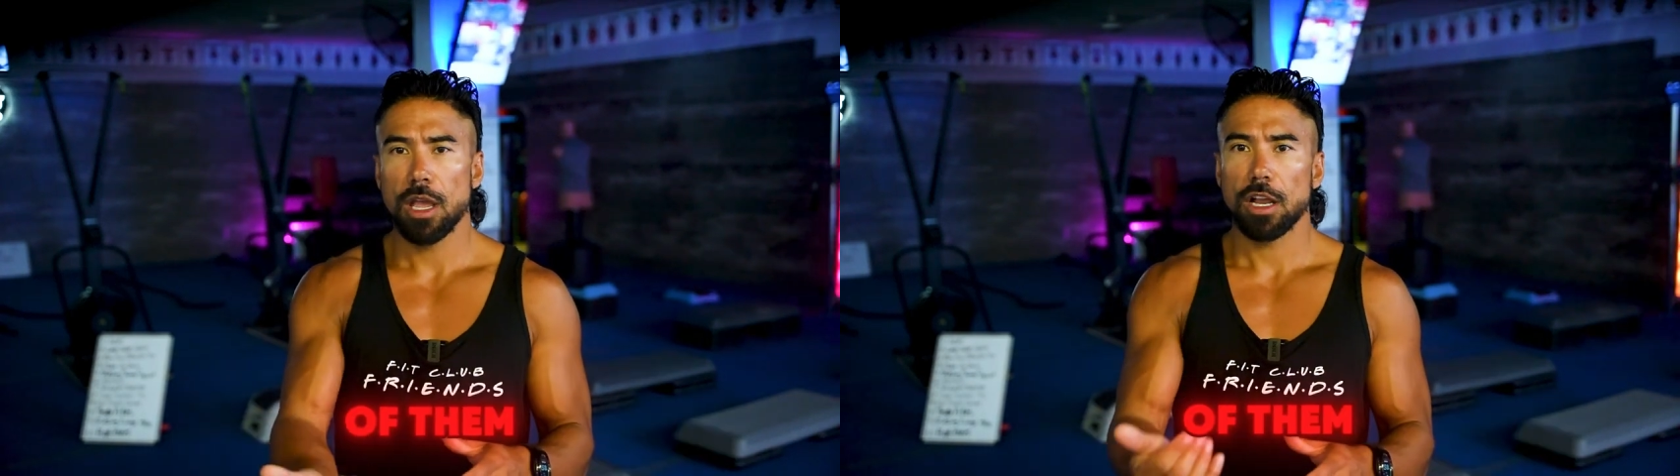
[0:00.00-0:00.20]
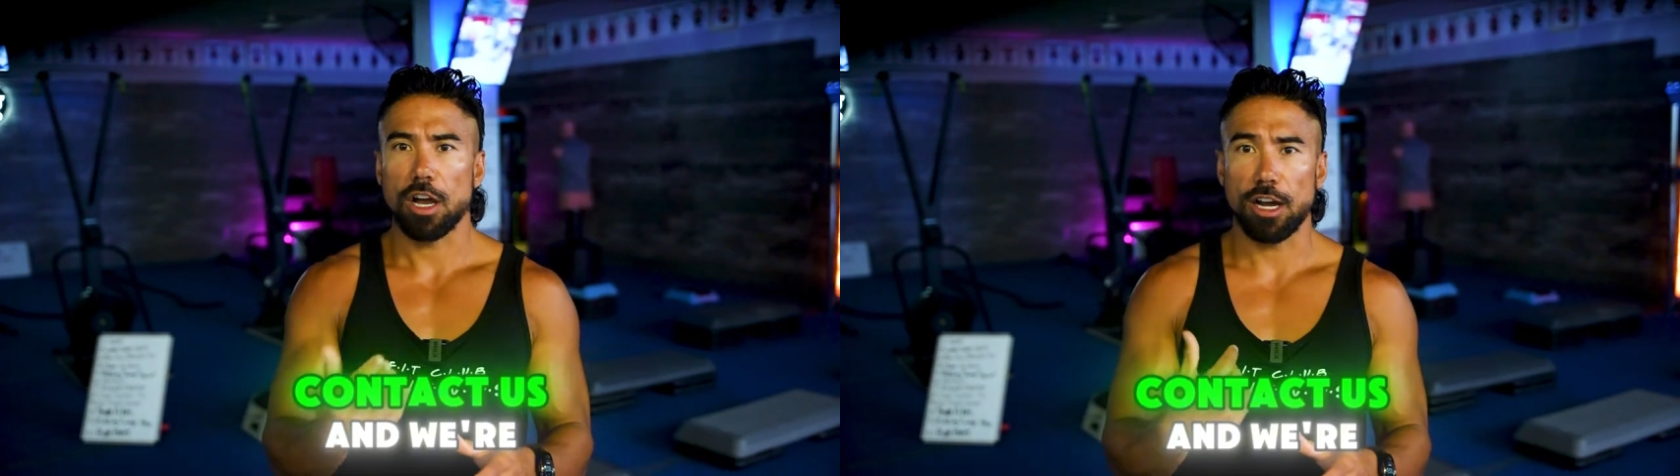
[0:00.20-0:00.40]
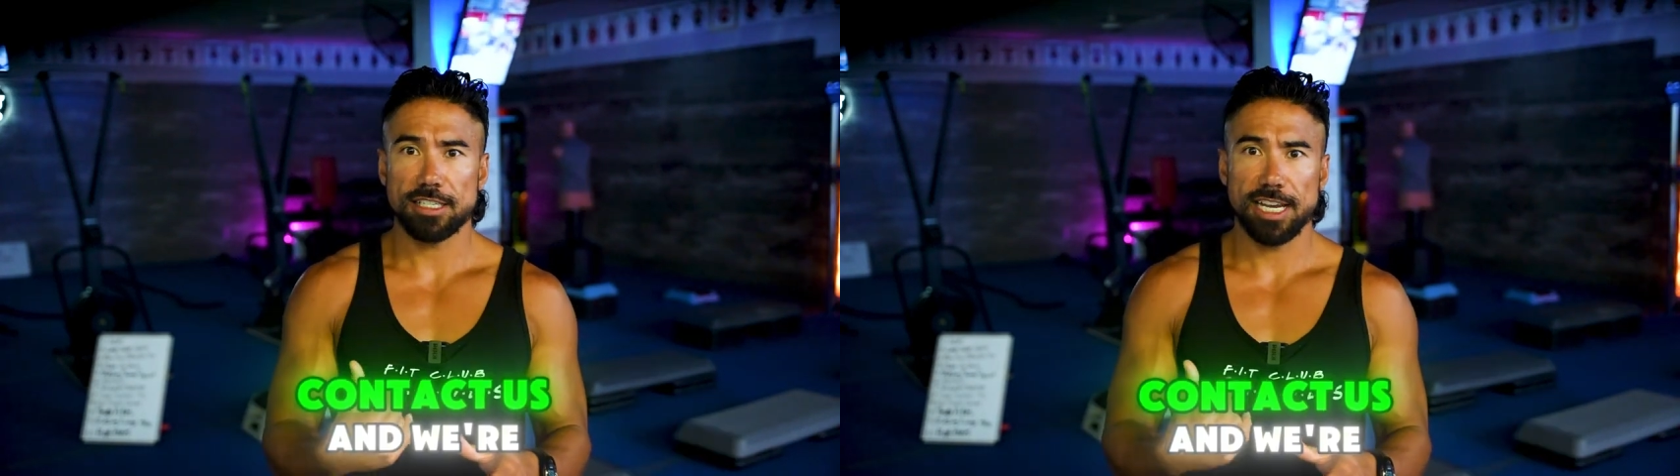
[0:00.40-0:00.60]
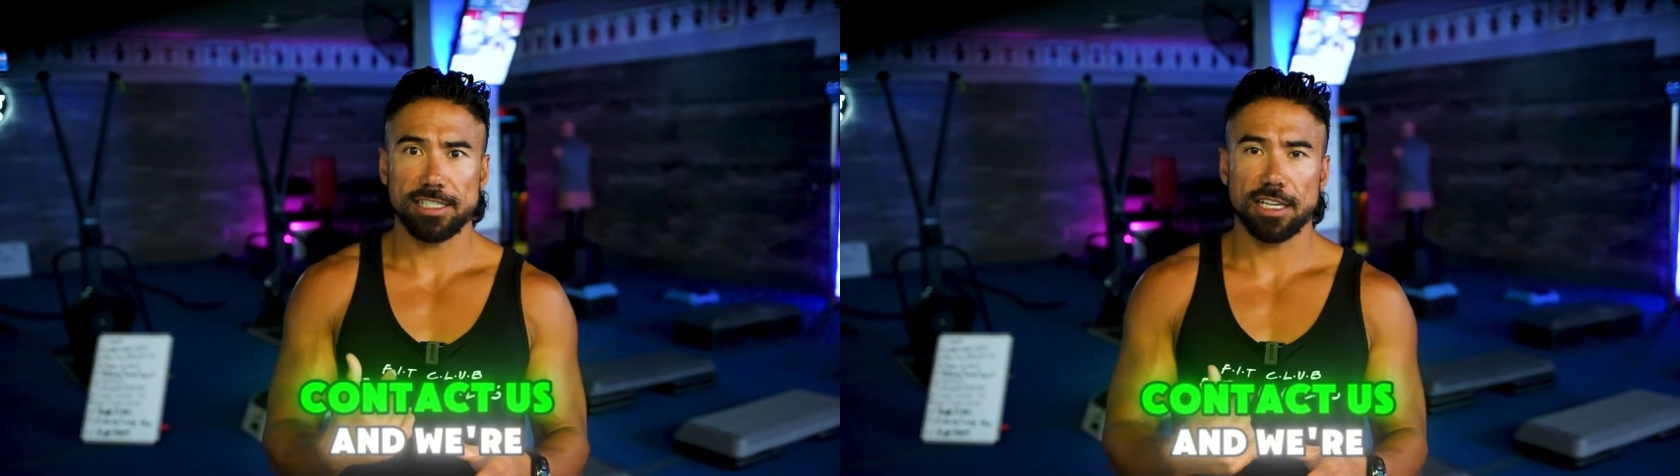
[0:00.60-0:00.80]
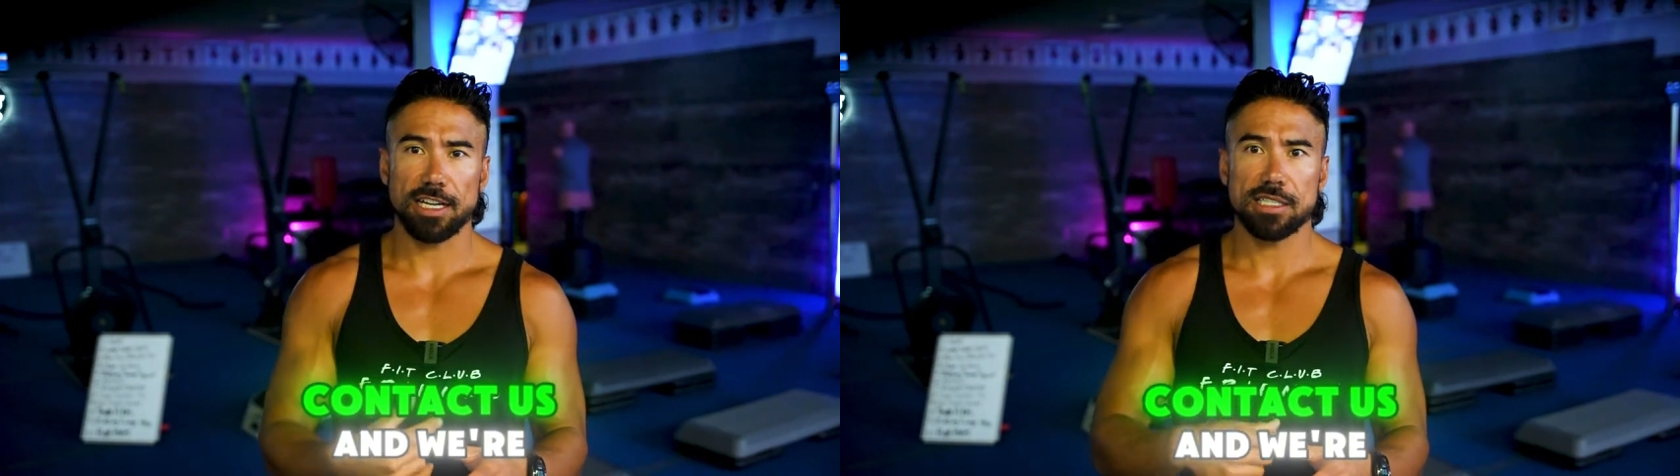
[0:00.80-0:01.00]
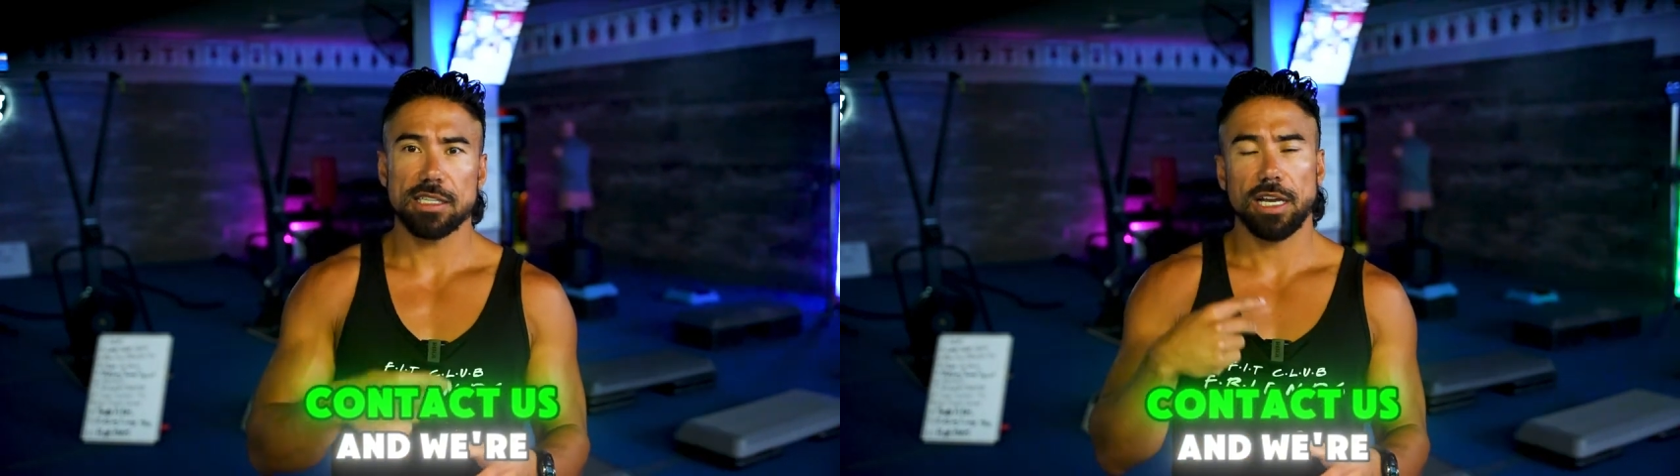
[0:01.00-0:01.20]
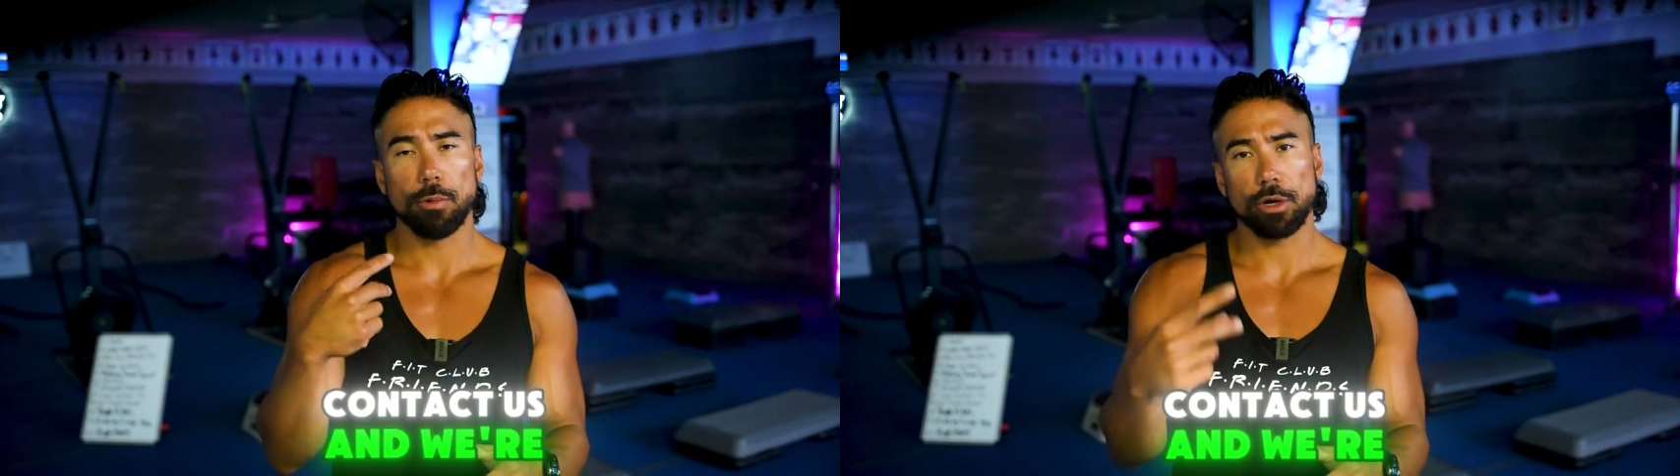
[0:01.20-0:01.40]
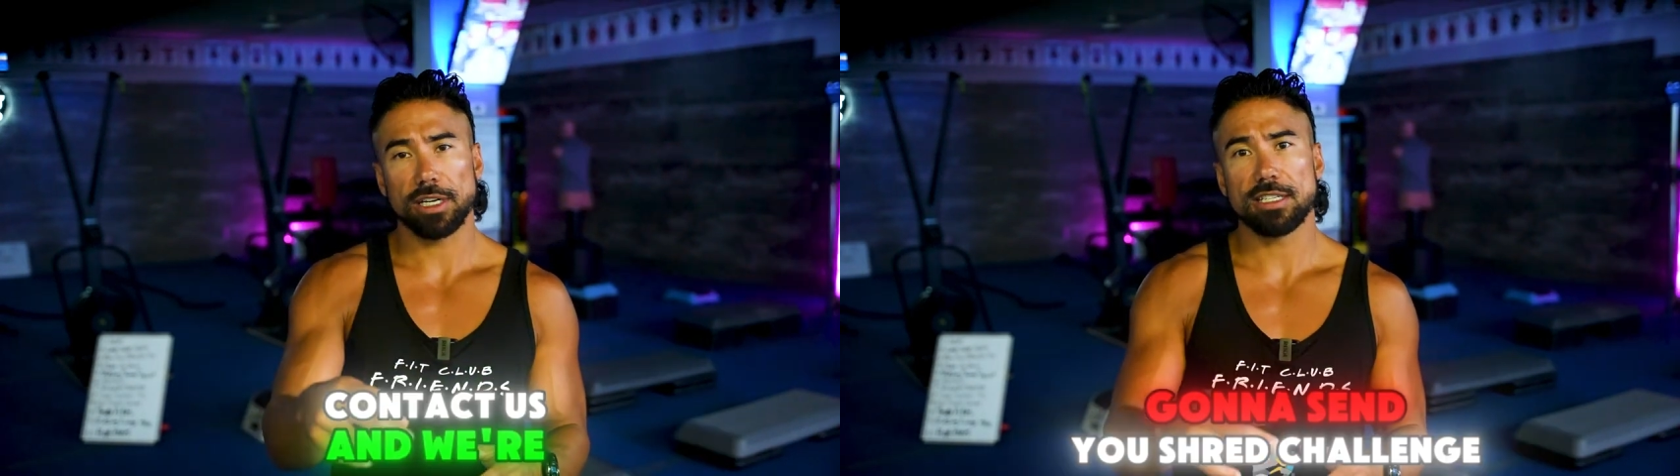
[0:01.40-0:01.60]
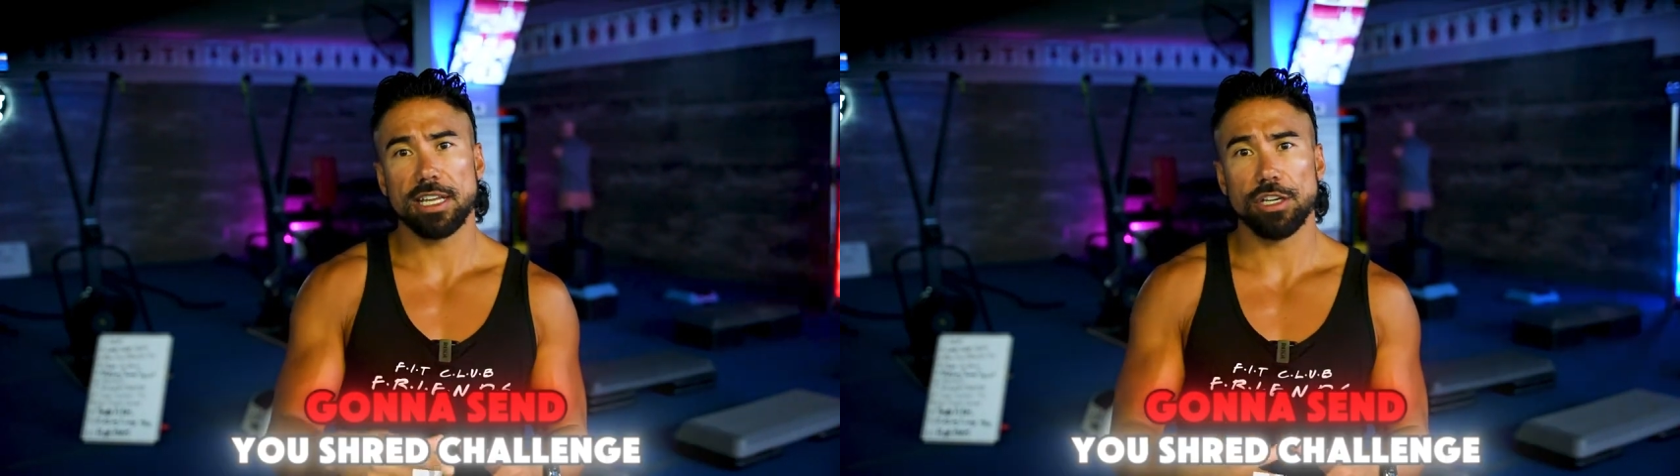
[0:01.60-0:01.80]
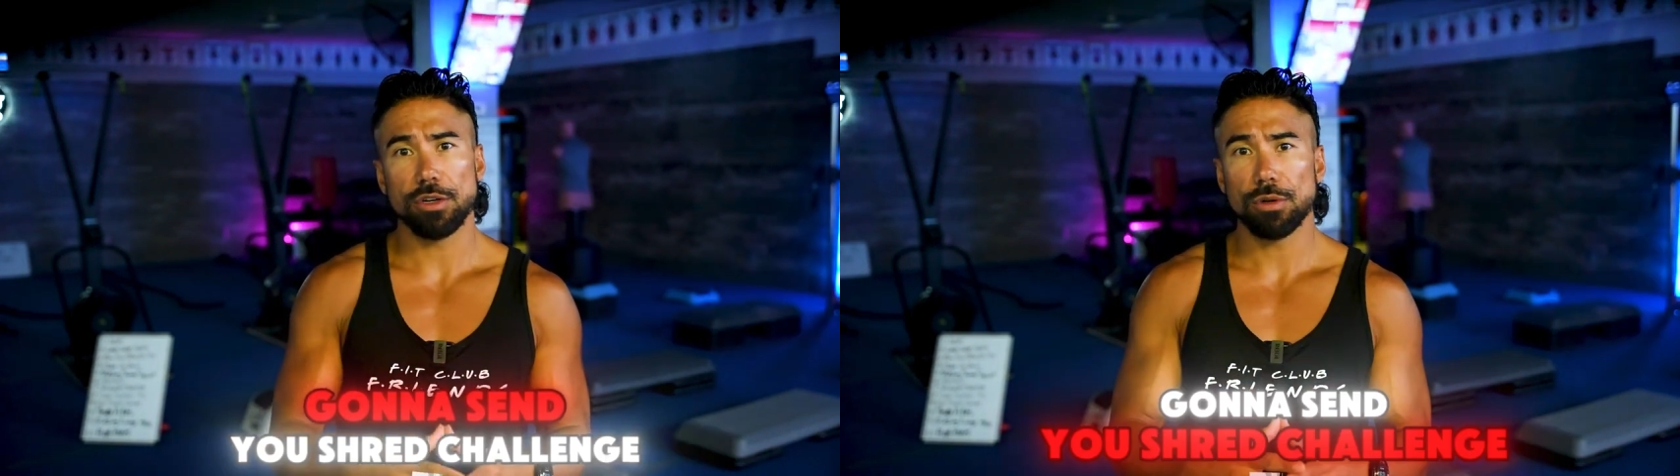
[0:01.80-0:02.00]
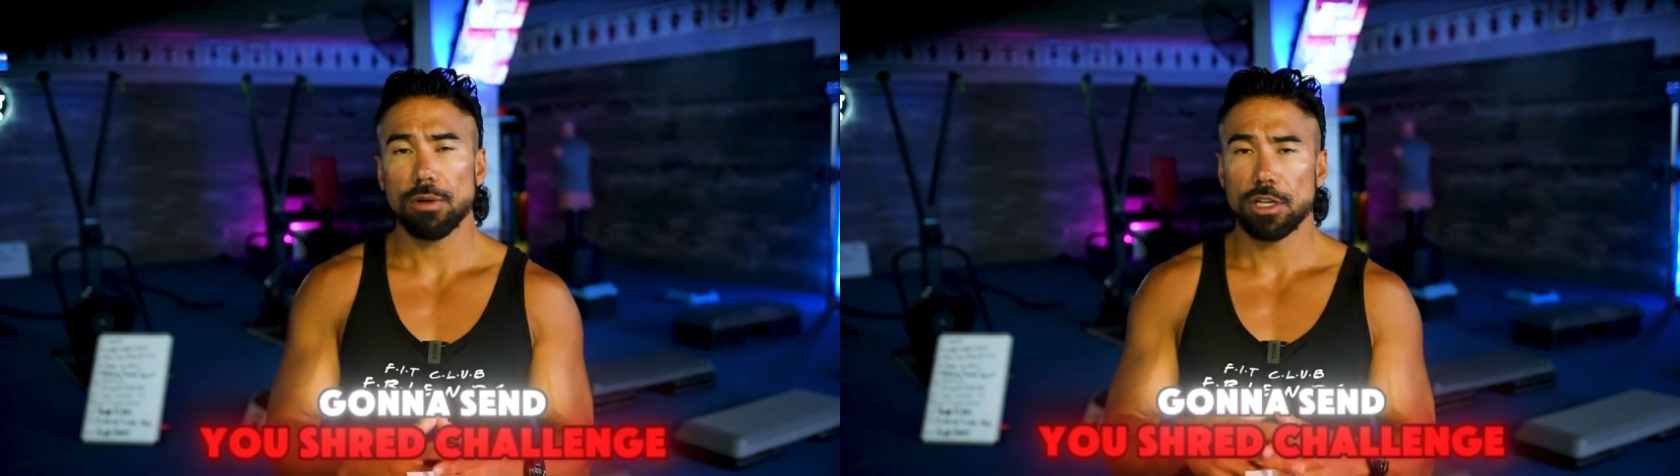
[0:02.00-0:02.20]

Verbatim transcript: contact us and we're gonna send you